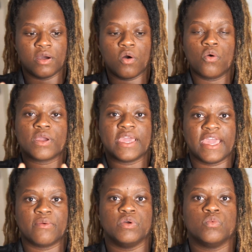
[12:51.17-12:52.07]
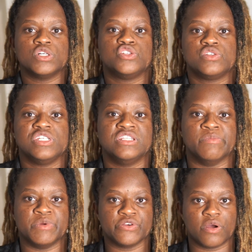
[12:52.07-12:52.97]
okay with what you see in
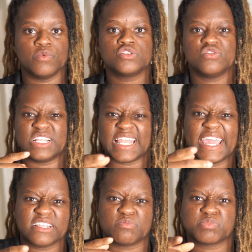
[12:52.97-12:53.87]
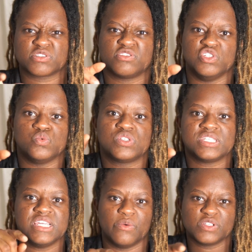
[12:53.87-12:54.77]
the mirror. I want you to like the person you
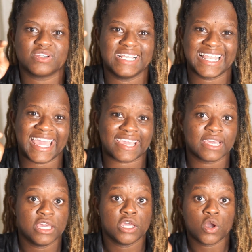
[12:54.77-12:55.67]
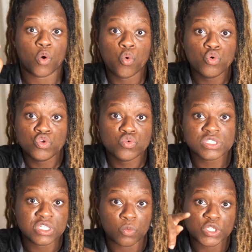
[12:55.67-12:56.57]
see. I want you to like who you
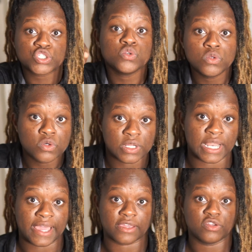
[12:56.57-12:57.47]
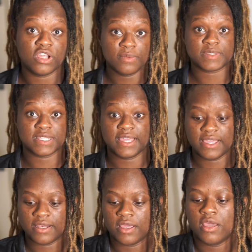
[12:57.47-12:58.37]
see, what you look like. You know what I'm
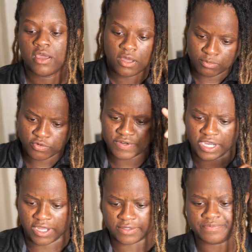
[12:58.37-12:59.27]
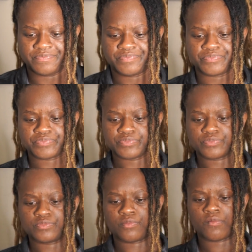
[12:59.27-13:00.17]
saying? Moving on.
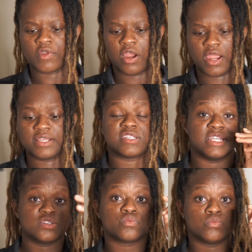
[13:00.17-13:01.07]
All right, so let's